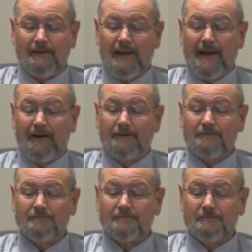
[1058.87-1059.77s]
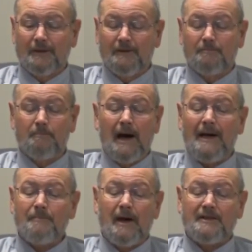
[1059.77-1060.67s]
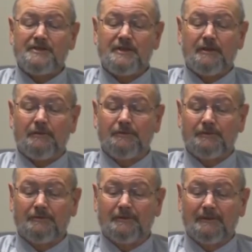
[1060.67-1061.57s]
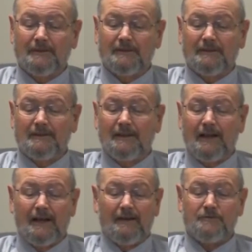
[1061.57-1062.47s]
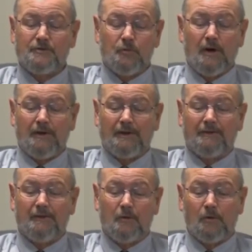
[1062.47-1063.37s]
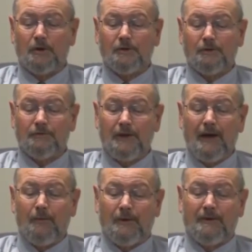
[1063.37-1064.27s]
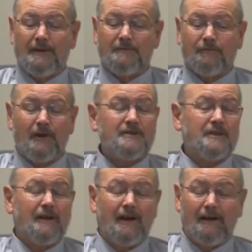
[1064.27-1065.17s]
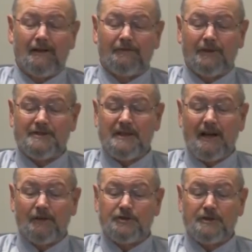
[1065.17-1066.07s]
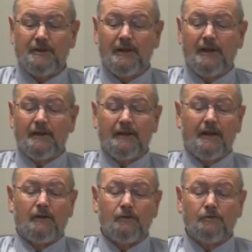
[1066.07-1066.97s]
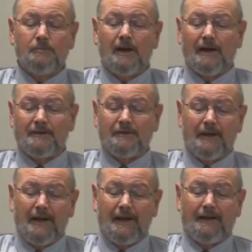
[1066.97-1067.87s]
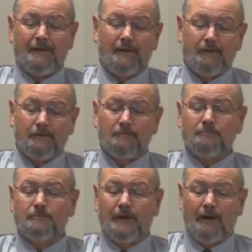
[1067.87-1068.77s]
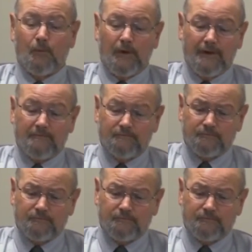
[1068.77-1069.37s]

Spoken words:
now, by myself I am swearing, oracle of Yahweh. That phraseology, Ne'um Adonai, Ne'um Yahweh,